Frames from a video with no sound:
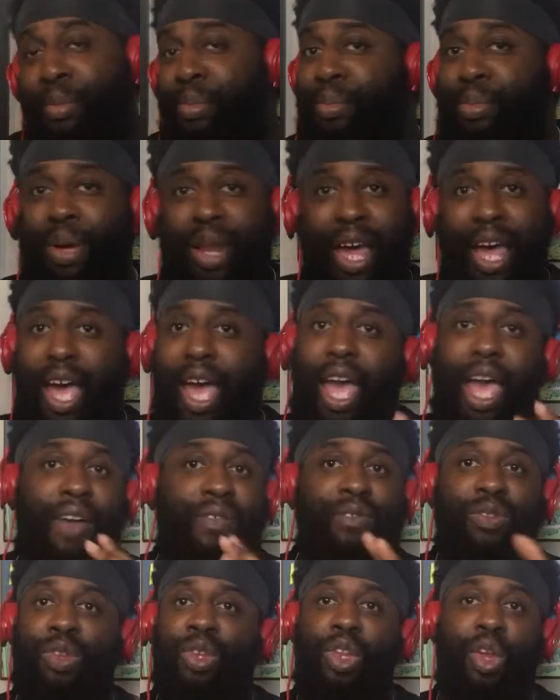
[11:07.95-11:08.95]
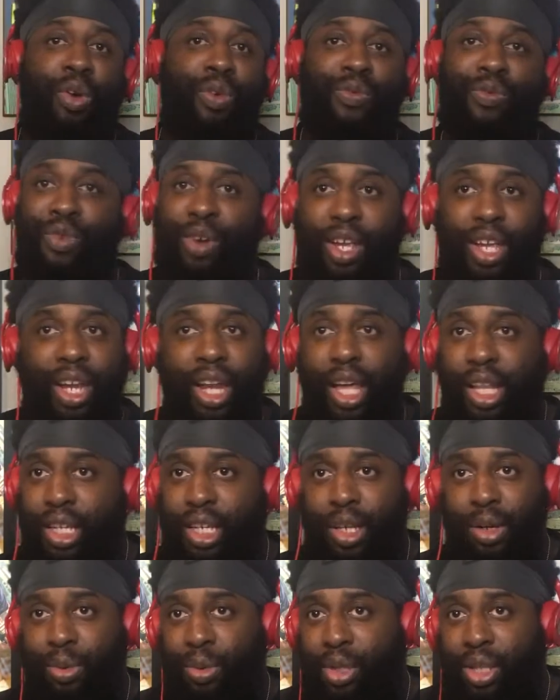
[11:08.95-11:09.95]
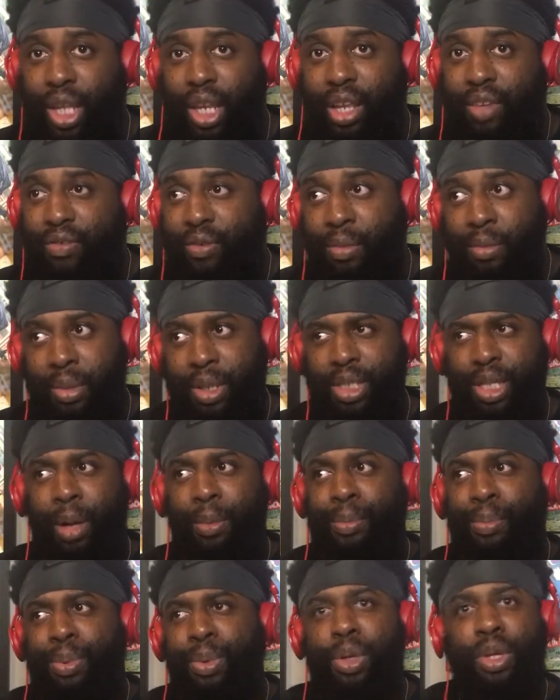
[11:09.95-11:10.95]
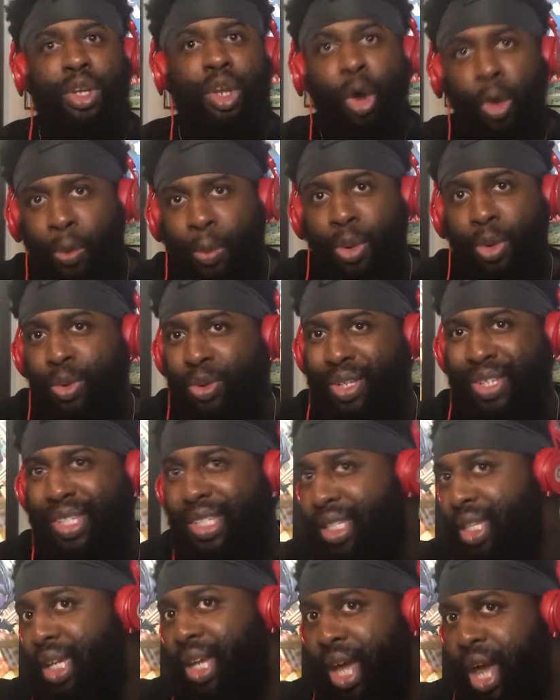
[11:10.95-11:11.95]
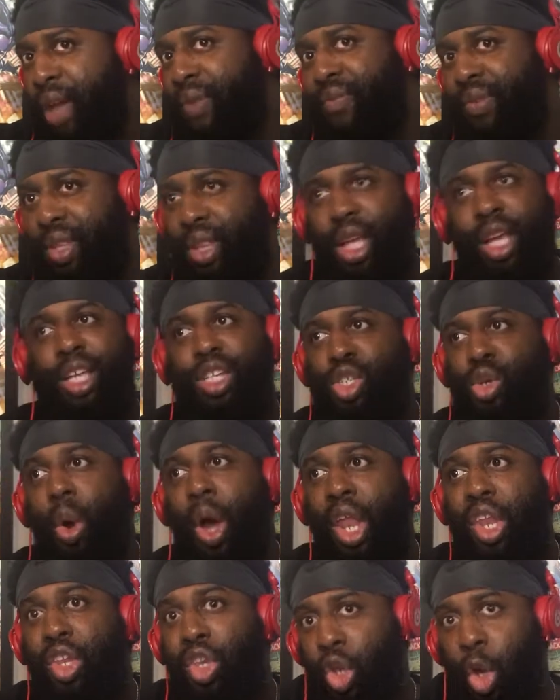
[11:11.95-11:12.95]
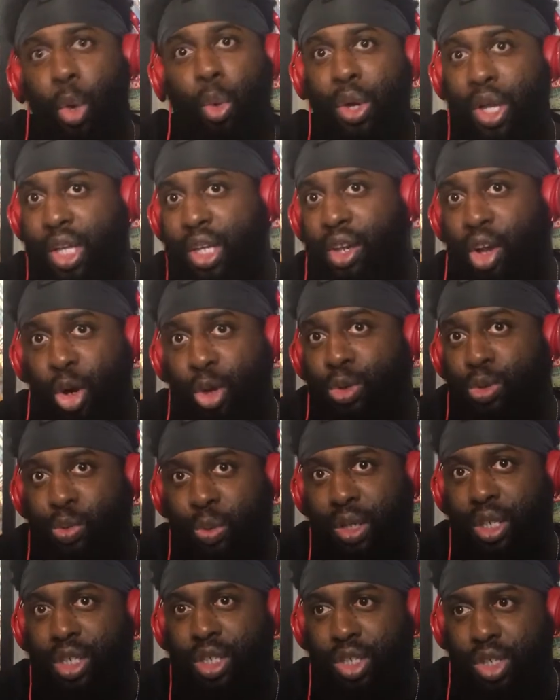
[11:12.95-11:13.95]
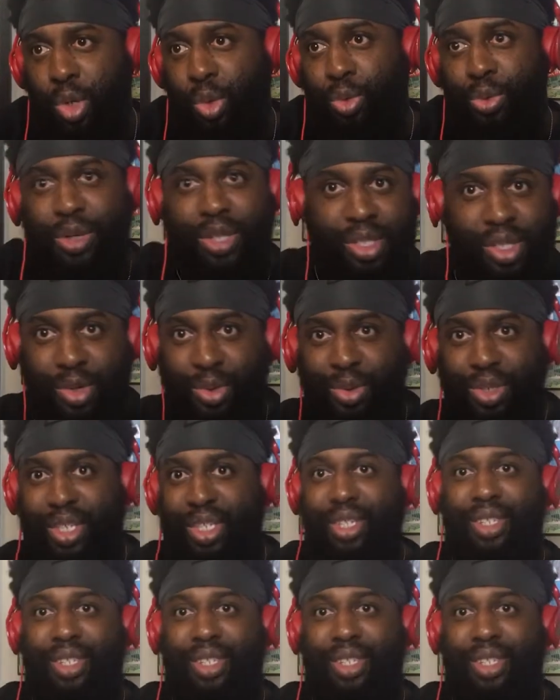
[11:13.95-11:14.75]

But I have no freaking idea what that even means. Nobu can see everything, so I know he knows what he's doing. So